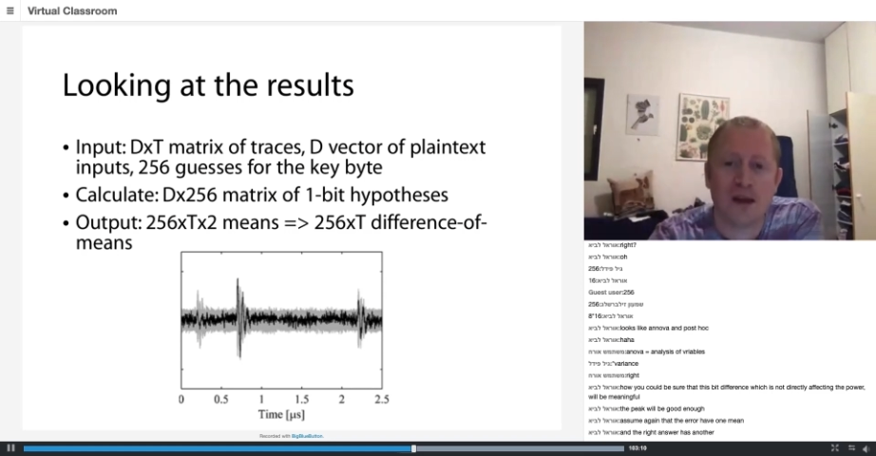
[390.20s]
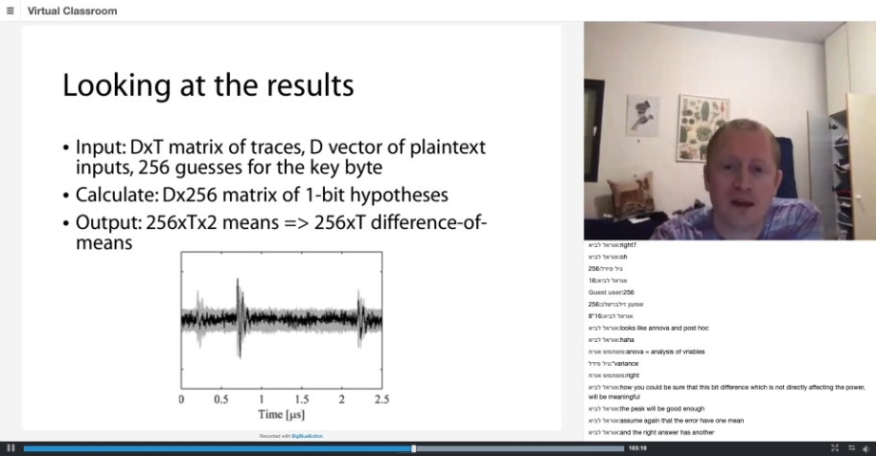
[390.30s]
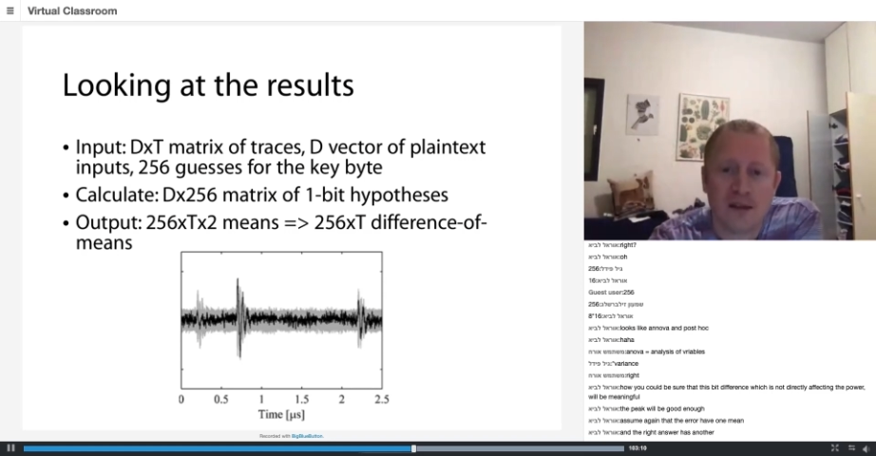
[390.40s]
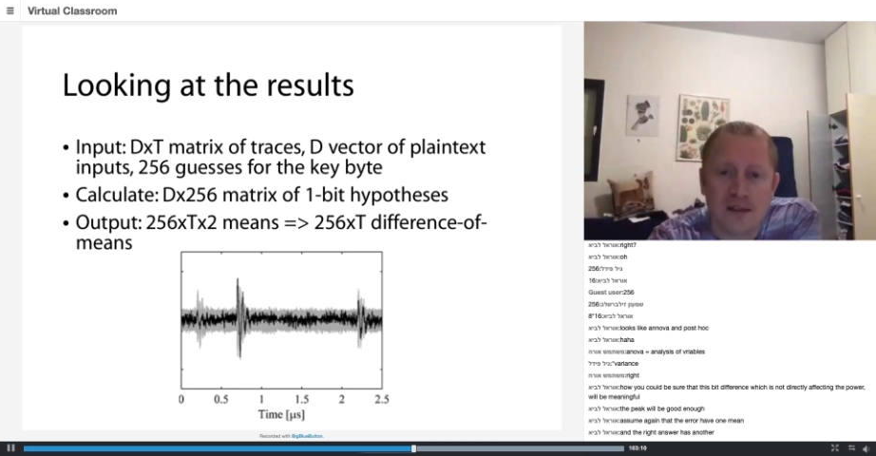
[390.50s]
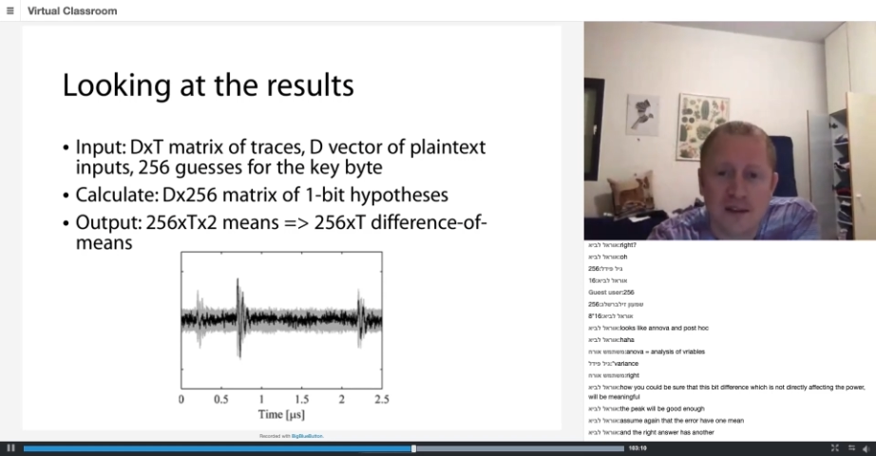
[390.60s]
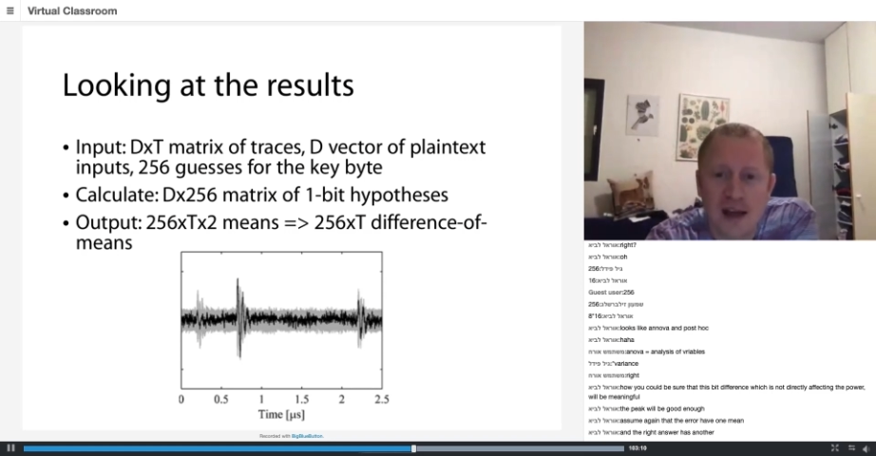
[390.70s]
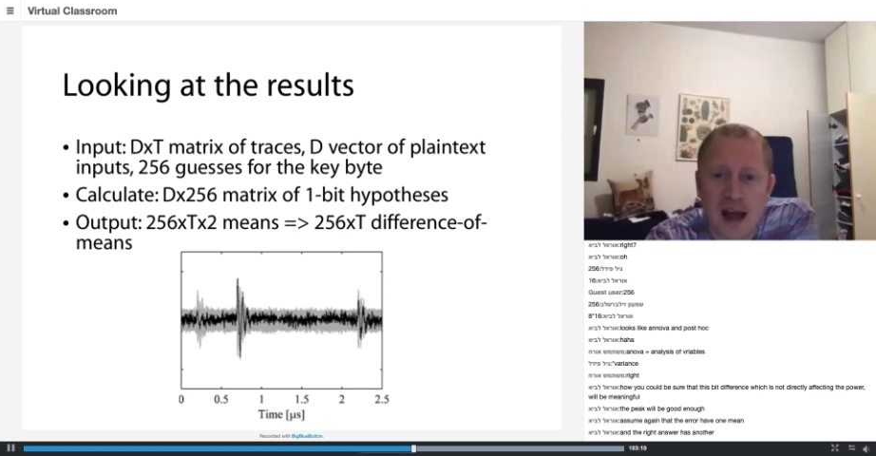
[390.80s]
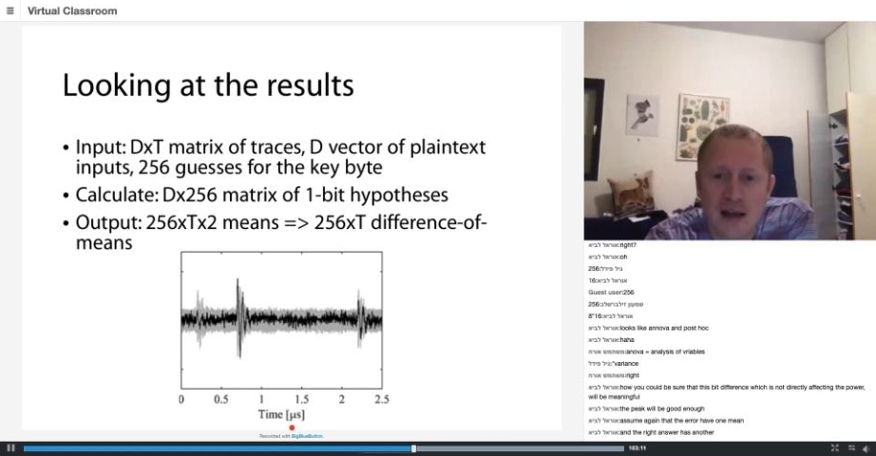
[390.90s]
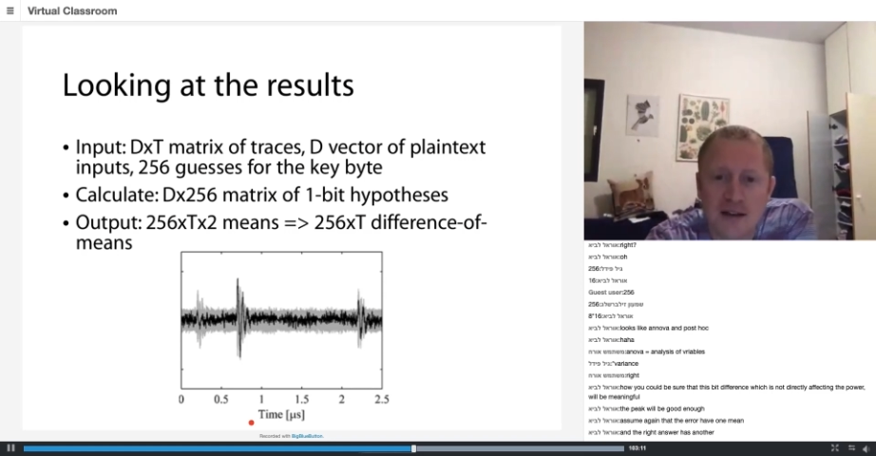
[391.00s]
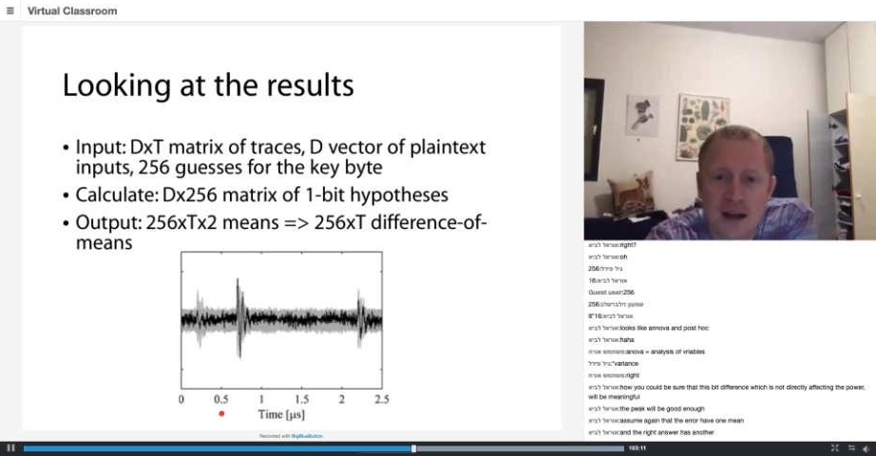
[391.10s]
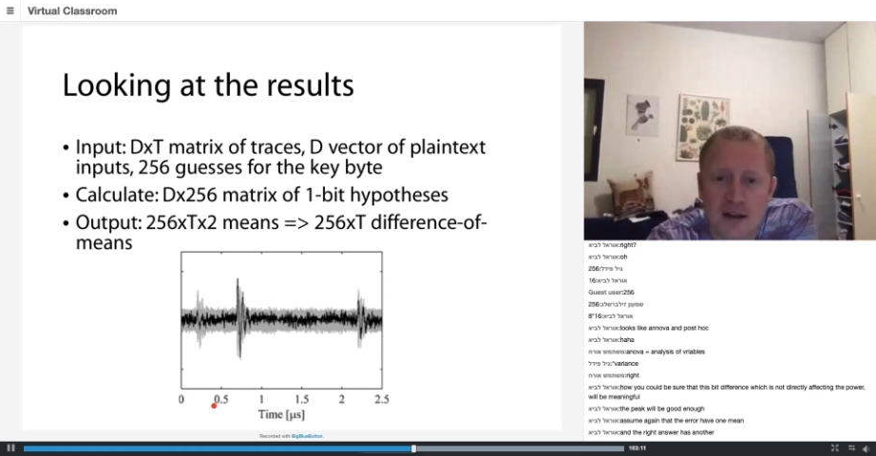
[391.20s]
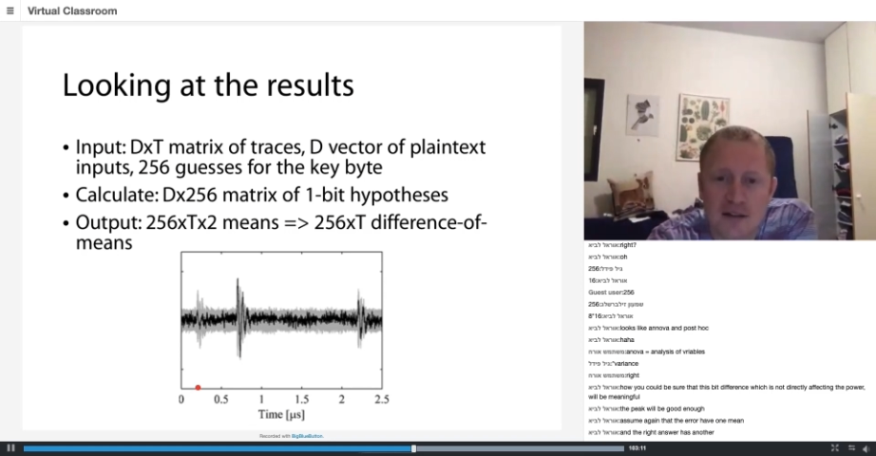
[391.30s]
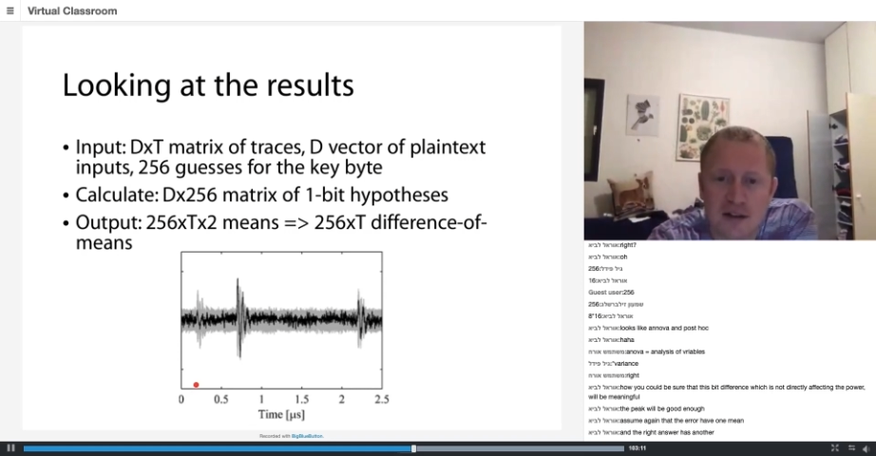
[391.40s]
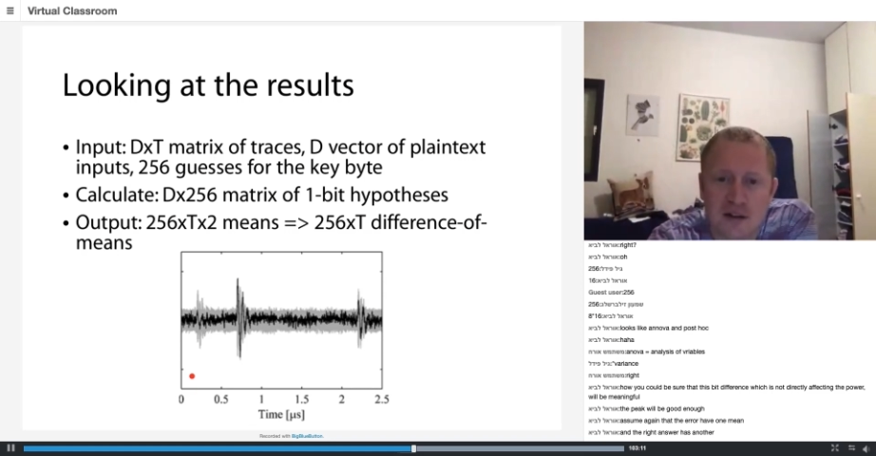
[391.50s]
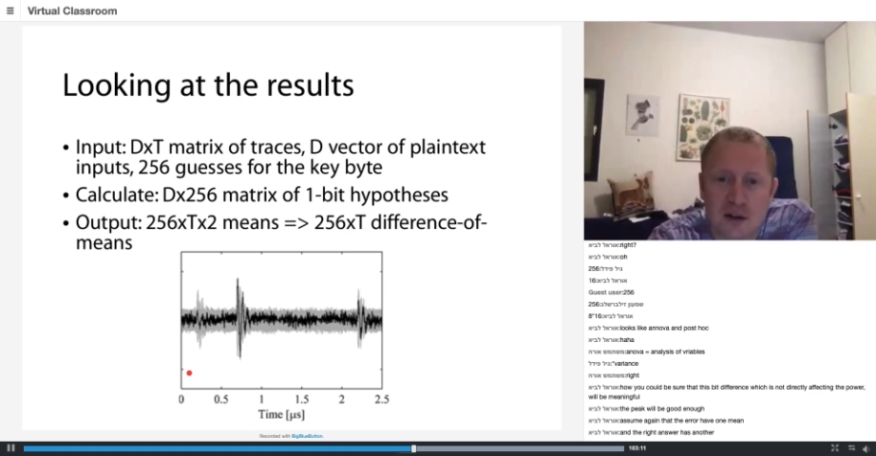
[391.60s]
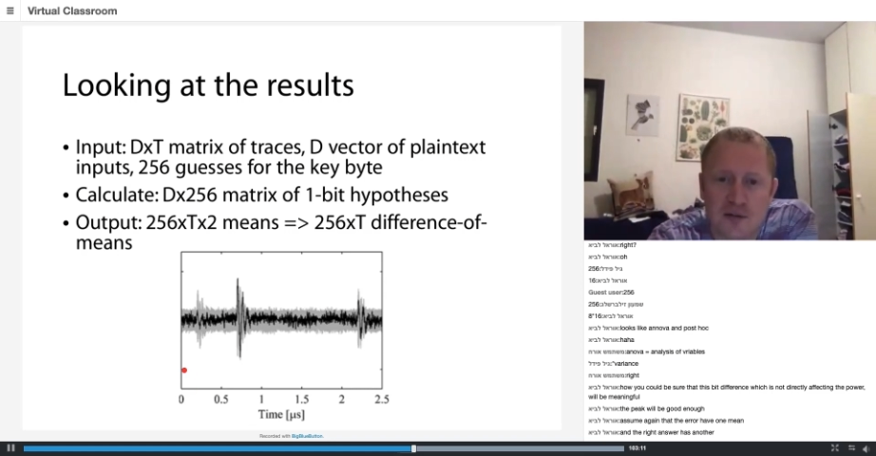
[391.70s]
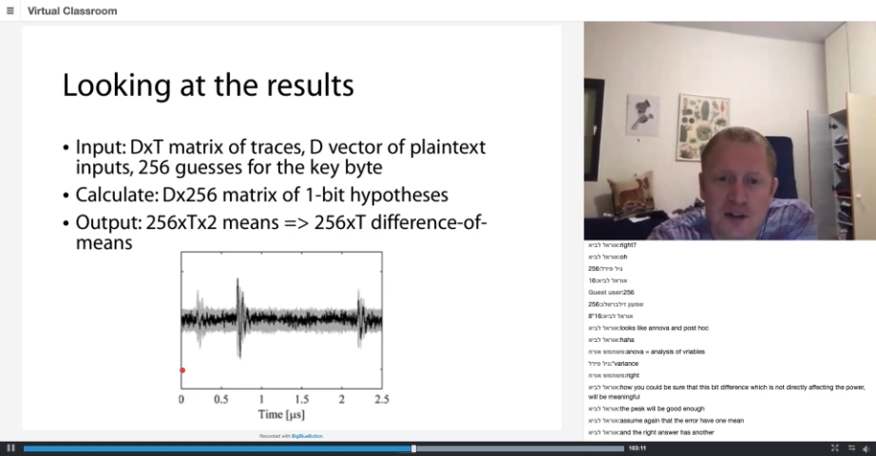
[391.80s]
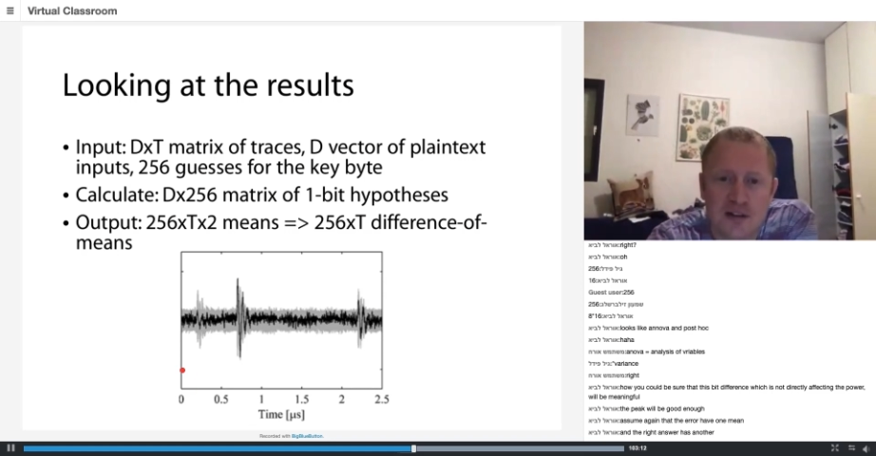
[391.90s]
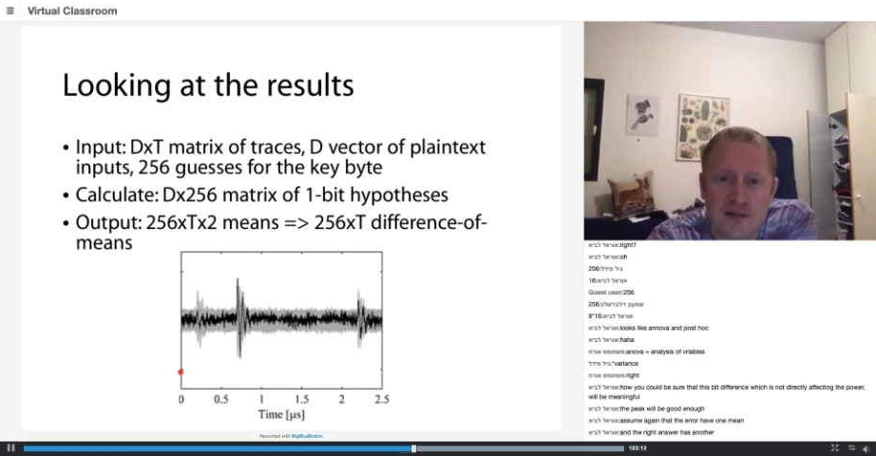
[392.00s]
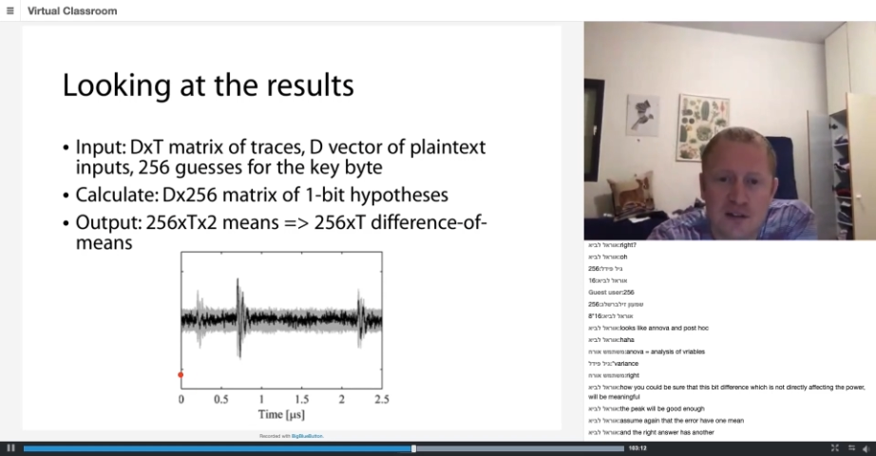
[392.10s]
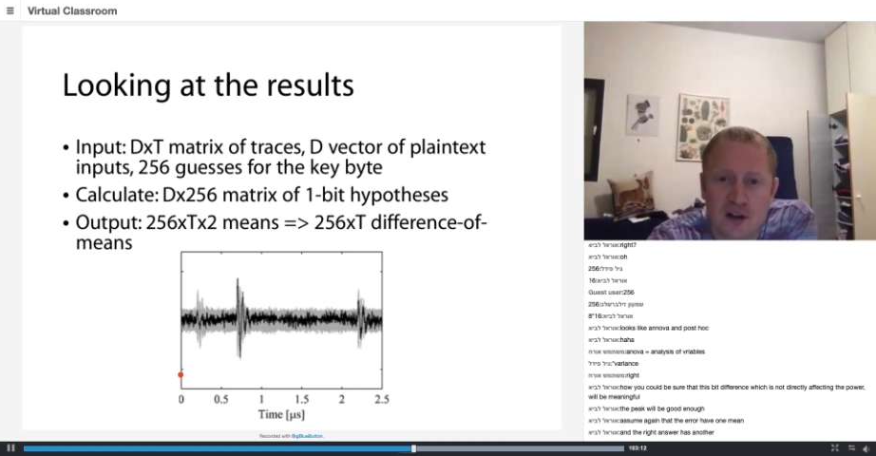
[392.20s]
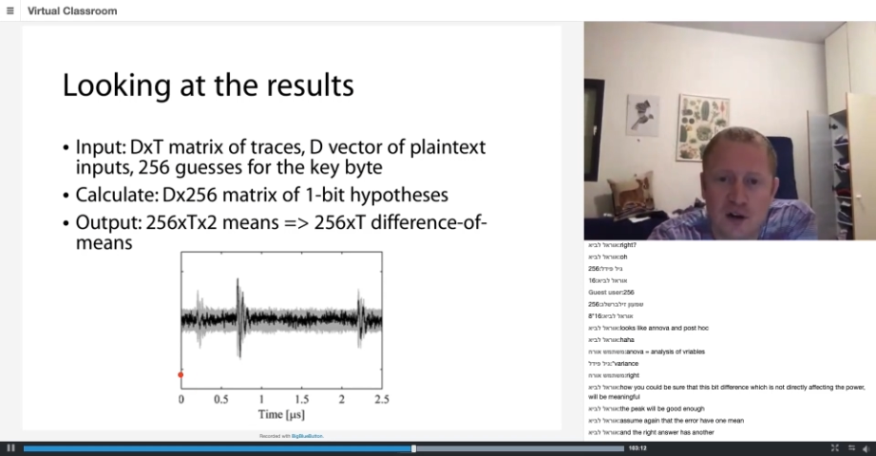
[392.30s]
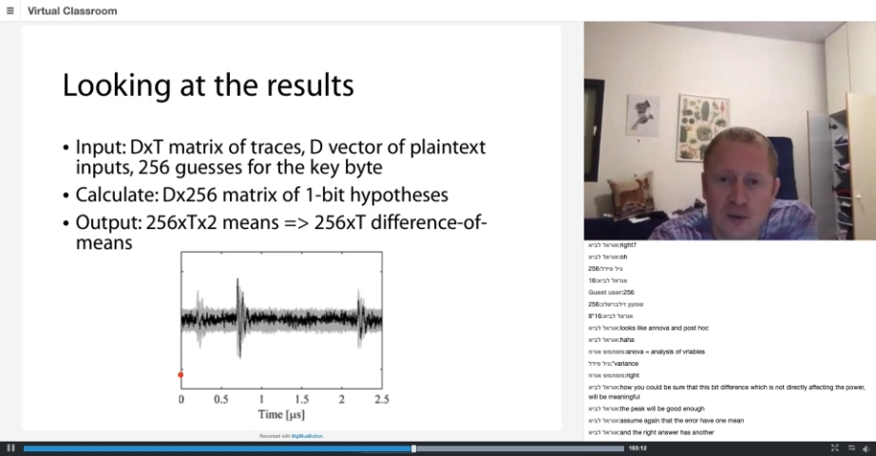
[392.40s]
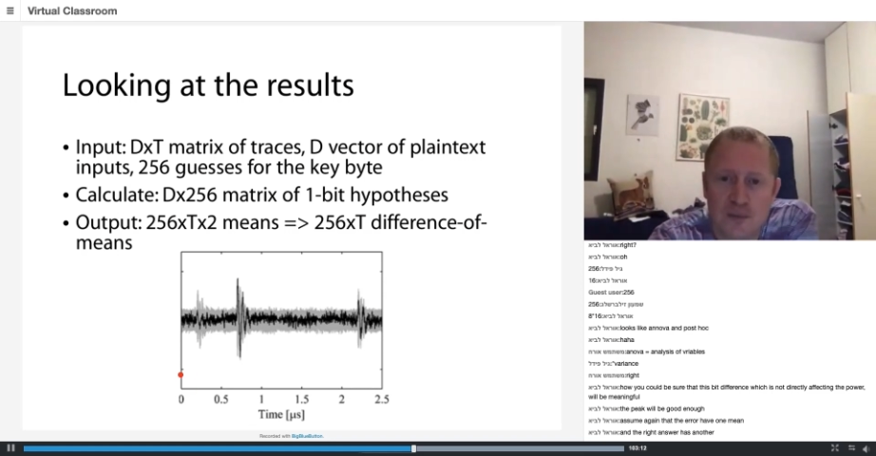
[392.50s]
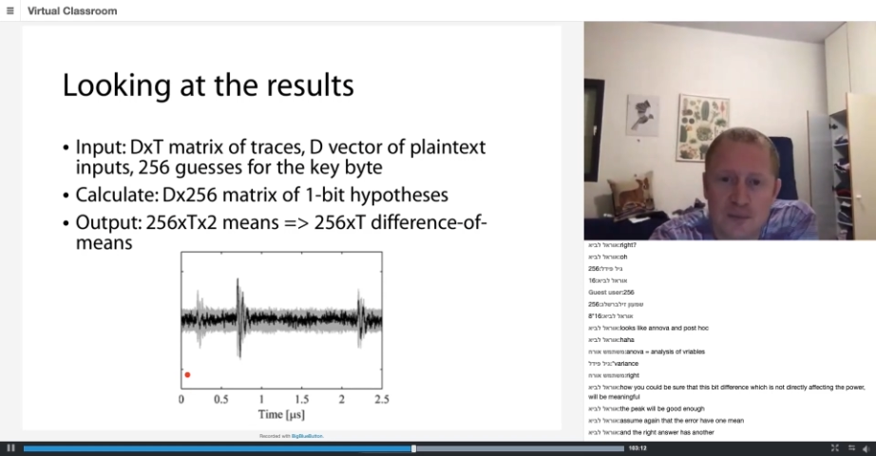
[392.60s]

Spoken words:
the x-axis of this figure